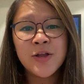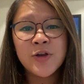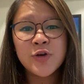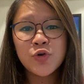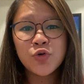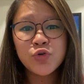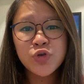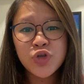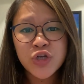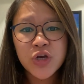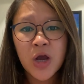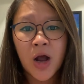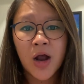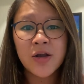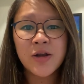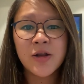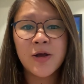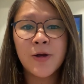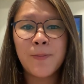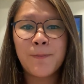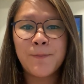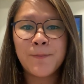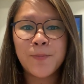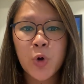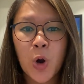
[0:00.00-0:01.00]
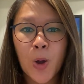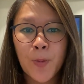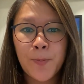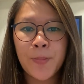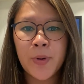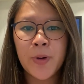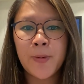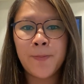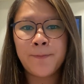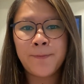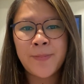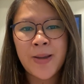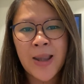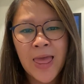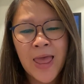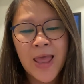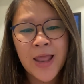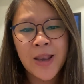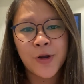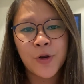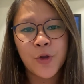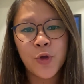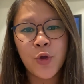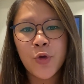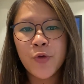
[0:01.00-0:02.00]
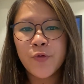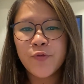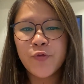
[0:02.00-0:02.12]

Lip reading: to chart a proper plan